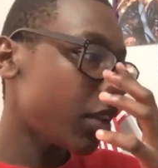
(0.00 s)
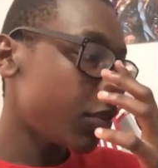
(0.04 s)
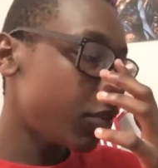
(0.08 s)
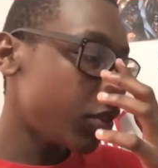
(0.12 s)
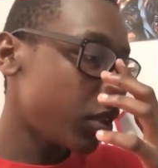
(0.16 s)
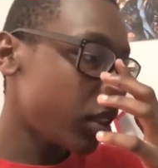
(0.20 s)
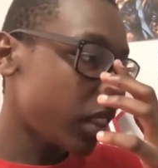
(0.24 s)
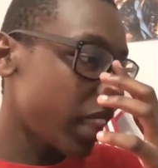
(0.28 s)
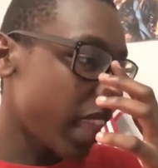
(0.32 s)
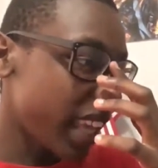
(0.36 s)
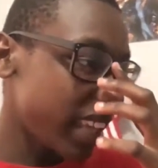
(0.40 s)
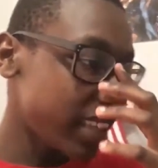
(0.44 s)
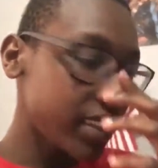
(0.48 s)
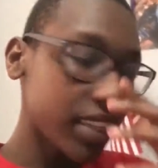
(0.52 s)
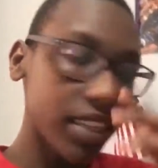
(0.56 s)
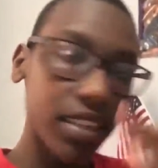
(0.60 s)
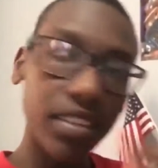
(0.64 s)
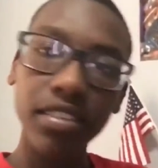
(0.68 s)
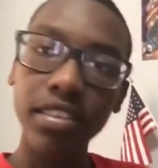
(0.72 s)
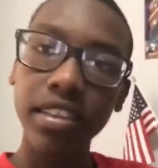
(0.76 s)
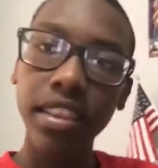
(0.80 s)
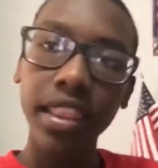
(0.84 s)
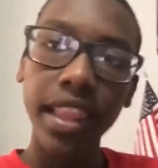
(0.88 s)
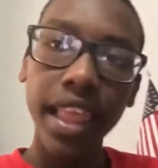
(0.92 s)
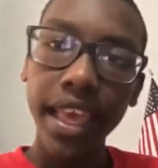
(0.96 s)
if you liked
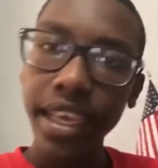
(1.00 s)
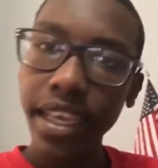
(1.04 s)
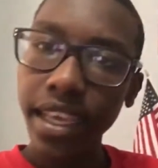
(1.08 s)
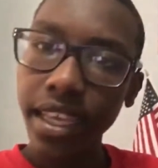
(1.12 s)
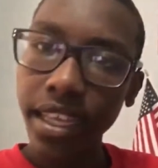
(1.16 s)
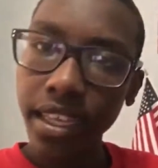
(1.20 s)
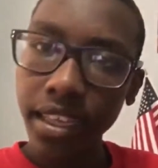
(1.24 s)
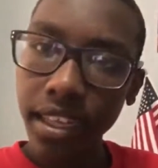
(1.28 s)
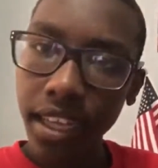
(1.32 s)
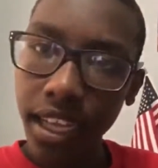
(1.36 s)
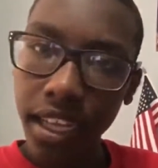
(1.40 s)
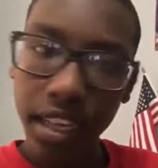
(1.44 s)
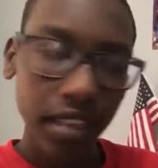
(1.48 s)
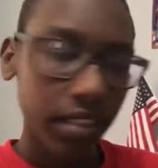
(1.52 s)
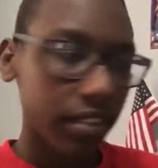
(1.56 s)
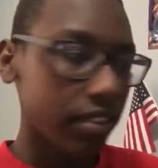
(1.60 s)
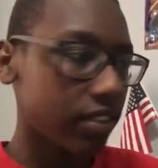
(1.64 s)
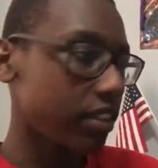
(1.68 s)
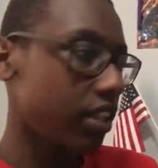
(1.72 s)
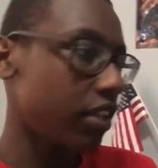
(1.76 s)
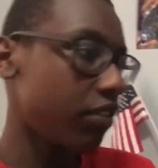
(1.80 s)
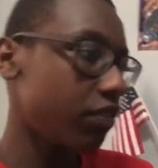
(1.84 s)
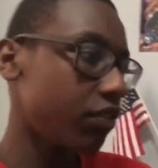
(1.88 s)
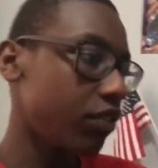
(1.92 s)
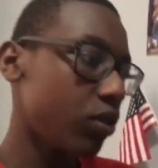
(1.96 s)
it, like it.
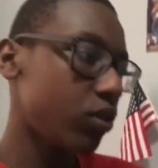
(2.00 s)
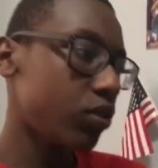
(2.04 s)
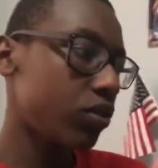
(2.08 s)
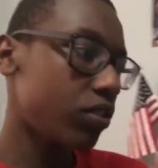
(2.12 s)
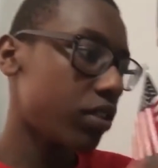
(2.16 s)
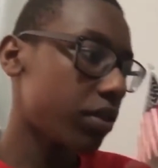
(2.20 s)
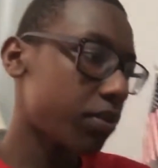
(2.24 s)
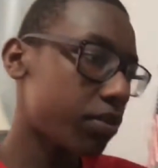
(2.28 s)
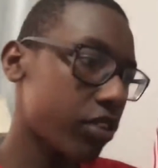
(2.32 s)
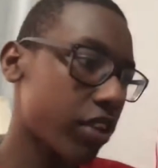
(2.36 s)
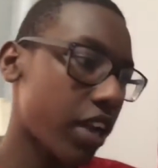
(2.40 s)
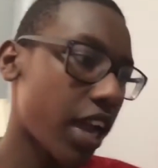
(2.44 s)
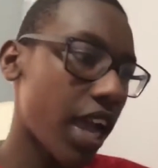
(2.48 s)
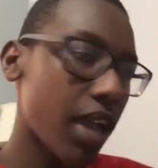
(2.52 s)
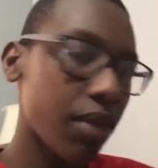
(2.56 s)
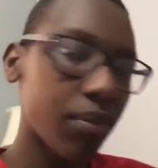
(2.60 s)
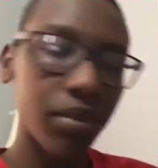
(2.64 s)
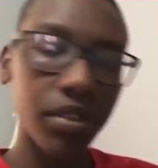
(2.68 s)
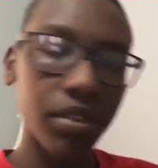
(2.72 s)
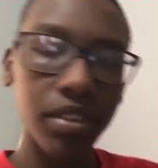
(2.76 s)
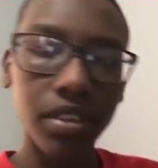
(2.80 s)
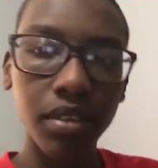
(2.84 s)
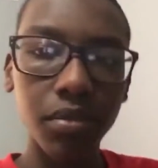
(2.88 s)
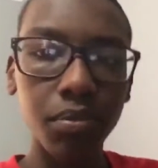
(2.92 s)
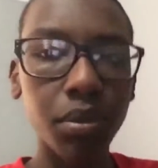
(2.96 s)
If you subscribe,
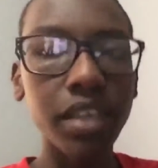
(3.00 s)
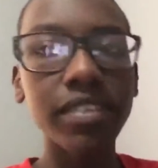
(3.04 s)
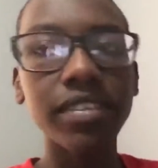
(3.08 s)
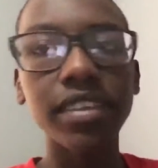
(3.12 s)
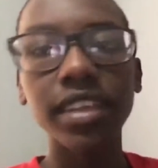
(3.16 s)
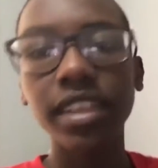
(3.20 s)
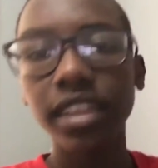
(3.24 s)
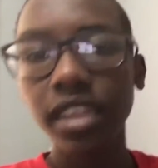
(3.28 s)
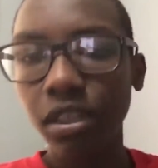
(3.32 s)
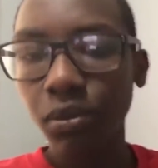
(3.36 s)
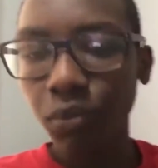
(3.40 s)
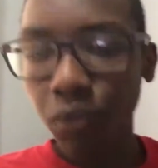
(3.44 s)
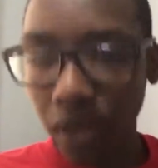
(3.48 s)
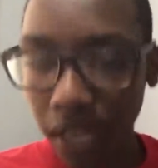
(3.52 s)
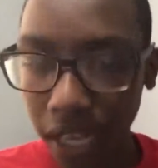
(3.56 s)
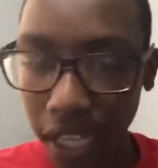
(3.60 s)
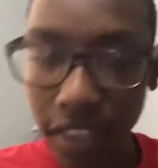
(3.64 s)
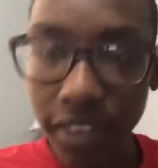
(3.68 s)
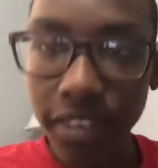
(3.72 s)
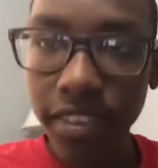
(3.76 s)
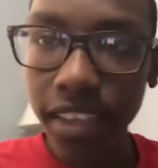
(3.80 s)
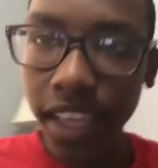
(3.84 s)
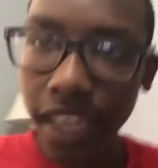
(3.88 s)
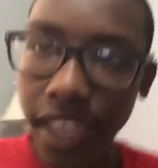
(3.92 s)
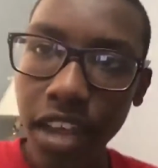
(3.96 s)
basically what
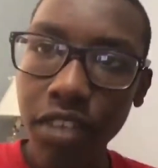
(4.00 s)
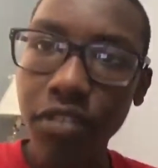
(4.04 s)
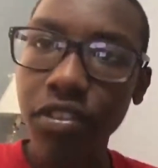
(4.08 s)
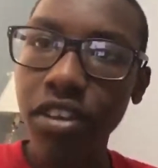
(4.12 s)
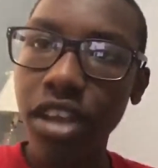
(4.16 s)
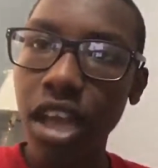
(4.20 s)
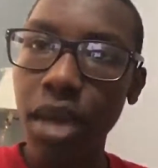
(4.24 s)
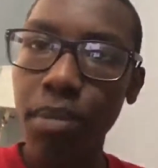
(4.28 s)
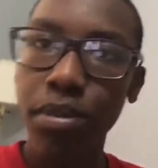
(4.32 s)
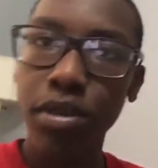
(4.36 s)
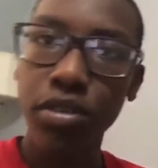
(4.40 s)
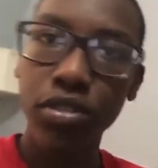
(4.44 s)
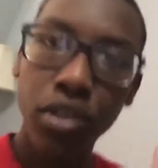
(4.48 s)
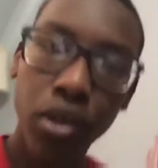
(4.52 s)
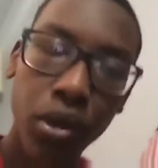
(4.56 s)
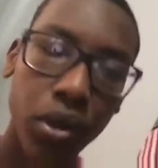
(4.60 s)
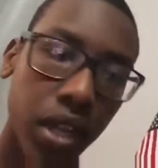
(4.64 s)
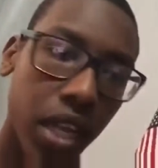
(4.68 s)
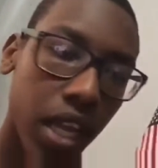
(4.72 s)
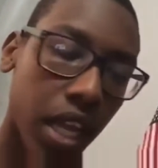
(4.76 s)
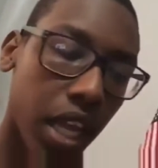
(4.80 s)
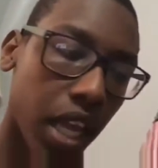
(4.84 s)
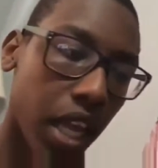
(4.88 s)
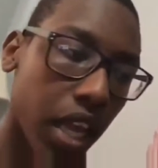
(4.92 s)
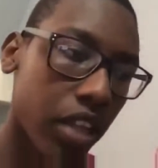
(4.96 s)
I say in every
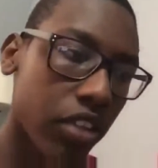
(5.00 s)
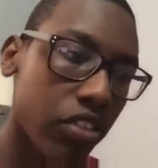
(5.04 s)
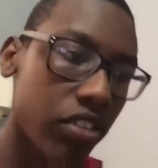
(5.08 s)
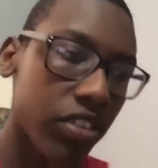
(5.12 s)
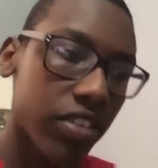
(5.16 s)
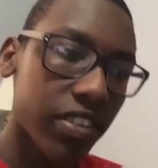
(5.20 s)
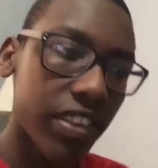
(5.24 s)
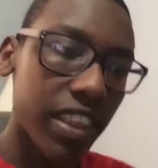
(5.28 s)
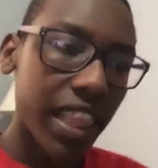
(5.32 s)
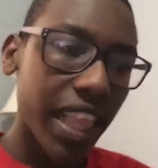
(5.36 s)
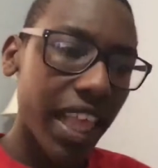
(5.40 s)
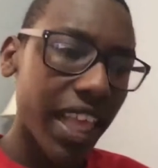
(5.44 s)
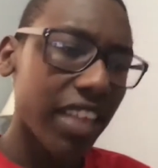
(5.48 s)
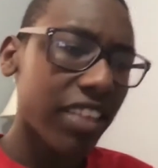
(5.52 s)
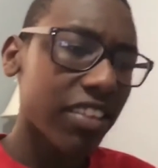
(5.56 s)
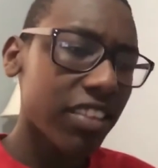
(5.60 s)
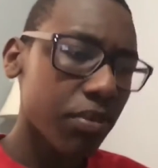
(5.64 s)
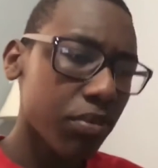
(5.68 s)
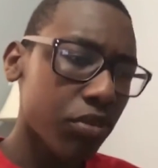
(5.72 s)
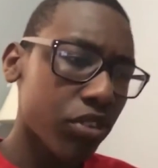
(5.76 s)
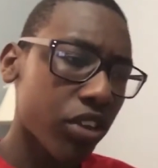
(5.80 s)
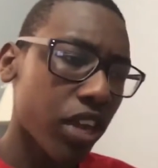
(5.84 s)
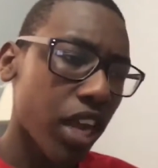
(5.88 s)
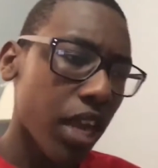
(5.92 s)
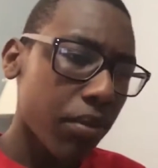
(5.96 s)
episode. Just like,
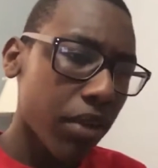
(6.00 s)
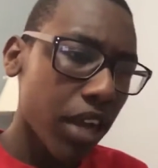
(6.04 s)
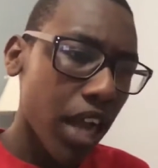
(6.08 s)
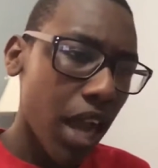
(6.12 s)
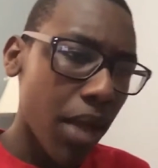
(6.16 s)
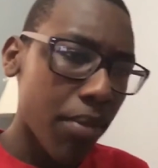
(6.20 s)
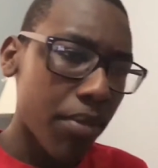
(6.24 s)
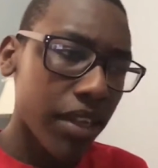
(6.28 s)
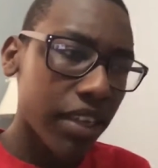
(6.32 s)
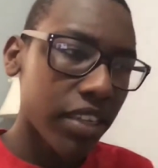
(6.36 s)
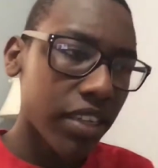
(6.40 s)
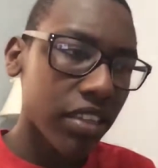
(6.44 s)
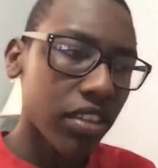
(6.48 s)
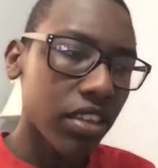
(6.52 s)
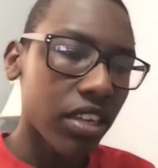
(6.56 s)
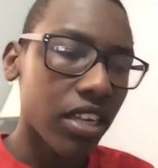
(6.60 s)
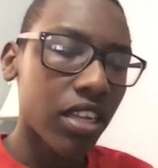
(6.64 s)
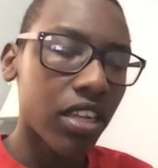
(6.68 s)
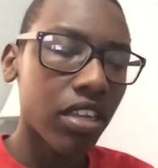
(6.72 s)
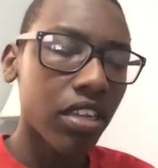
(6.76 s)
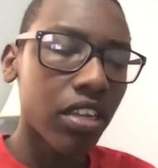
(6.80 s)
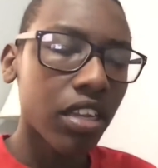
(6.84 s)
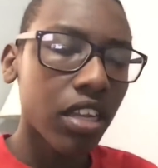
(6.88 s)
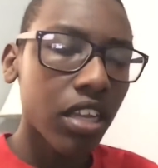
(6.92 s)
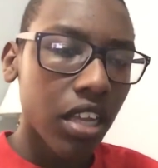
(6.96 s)
subscribe, comment,
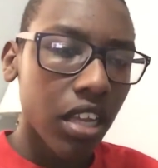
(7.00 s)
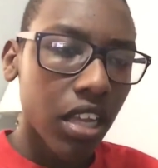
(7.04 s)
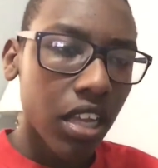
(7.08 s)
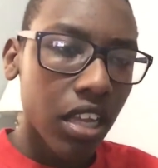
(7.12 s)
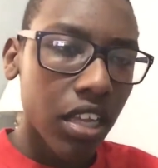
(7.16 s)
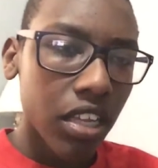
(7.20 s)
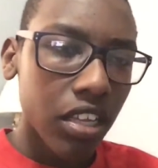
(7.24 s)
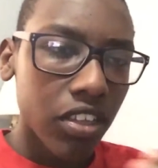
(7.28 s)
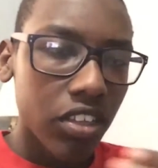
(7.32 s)
and...